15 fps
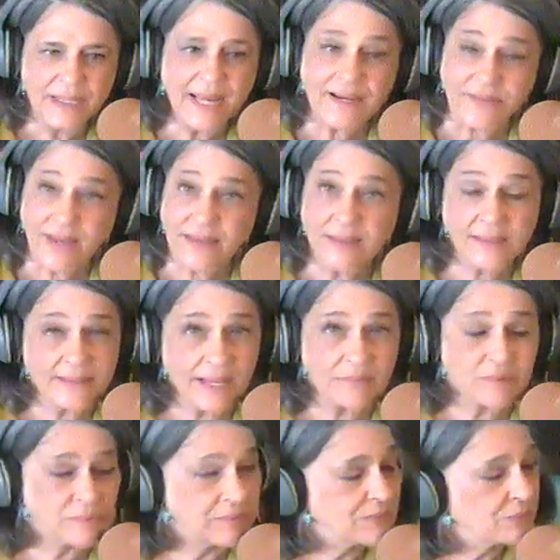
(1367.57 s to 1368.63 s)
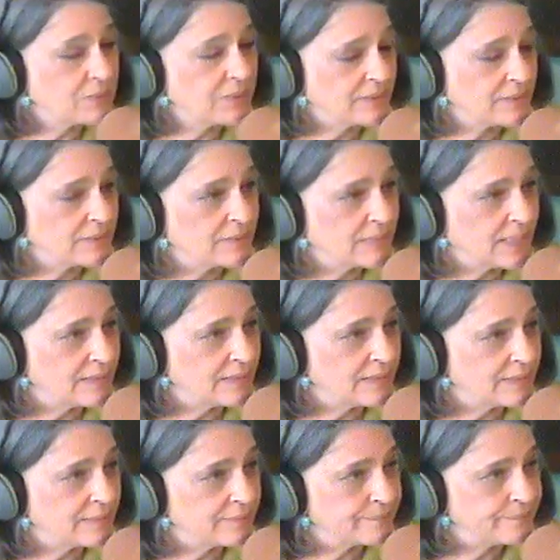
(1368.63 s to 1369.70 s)
Yes, I think that would be a really good
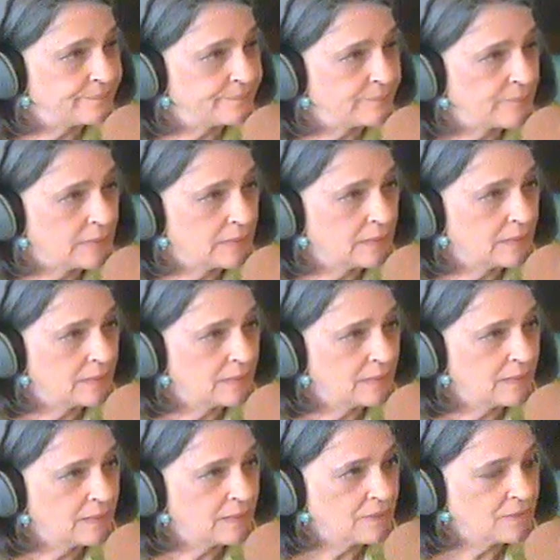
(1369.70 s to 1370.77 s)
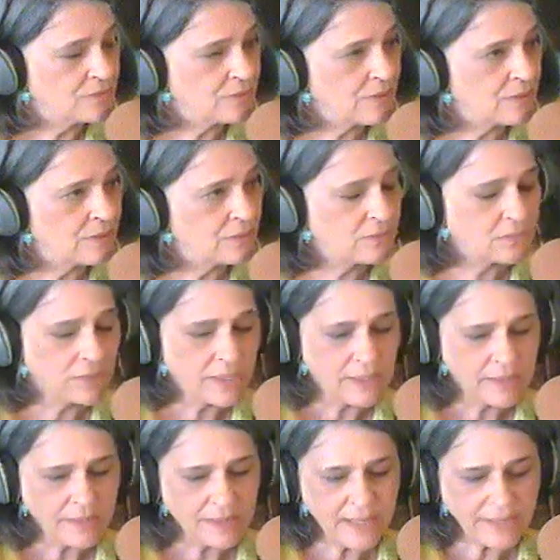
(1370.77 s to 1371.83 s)
idea. So
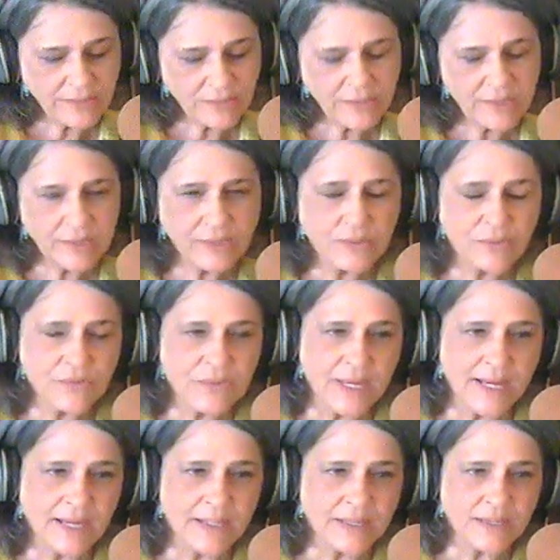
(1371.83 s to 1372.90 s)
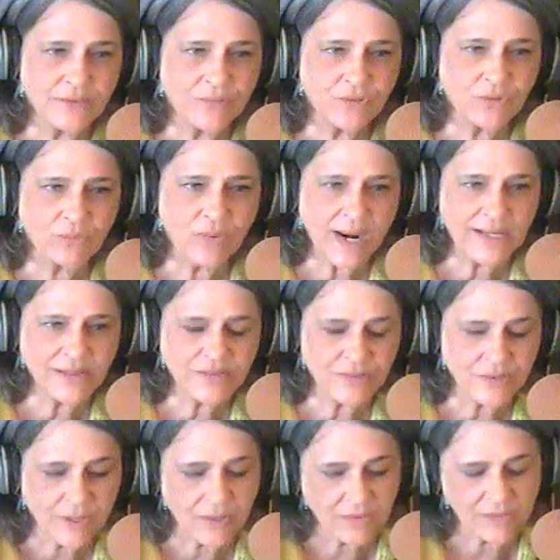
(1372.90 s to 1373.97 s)
the other thing you said is you write
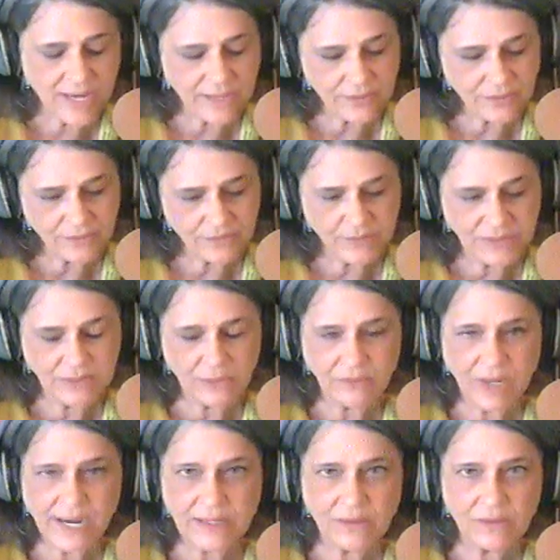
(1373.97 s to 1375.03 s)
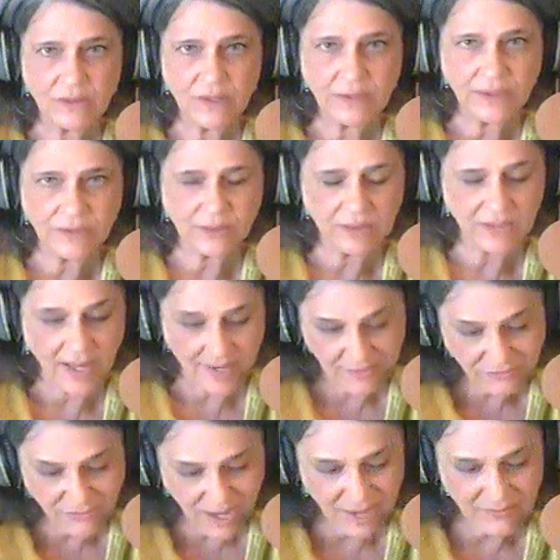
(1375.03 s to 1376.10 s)
stoned. Now, you've been a writer all your
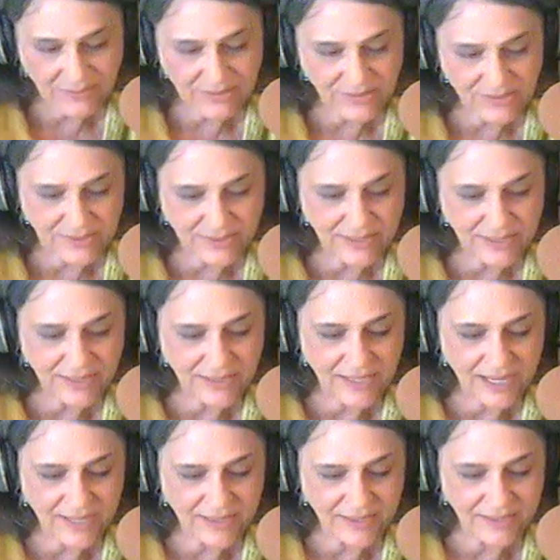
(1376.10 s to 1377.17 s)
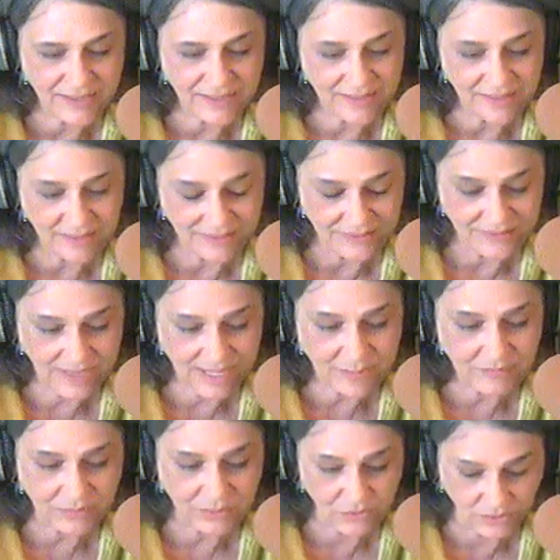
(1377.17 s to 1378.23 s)
life, obviously, and a
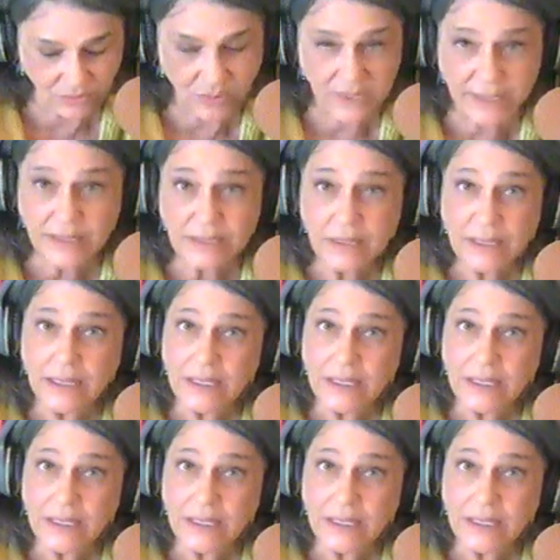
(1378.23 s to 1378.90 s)
damn good one.